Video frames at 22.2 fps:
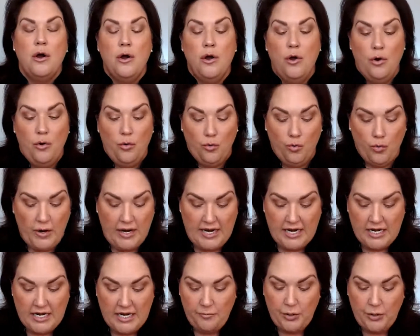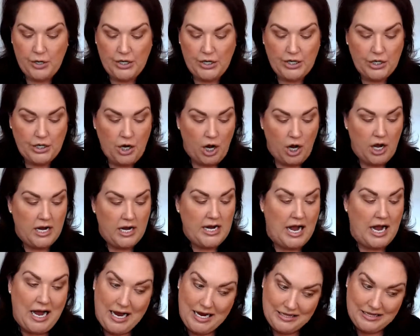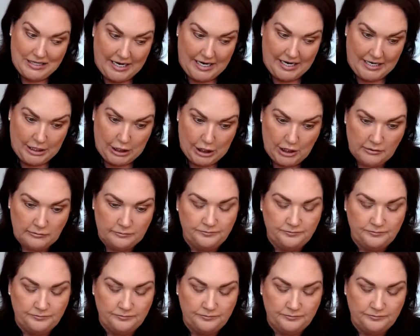When putting on eyeliner,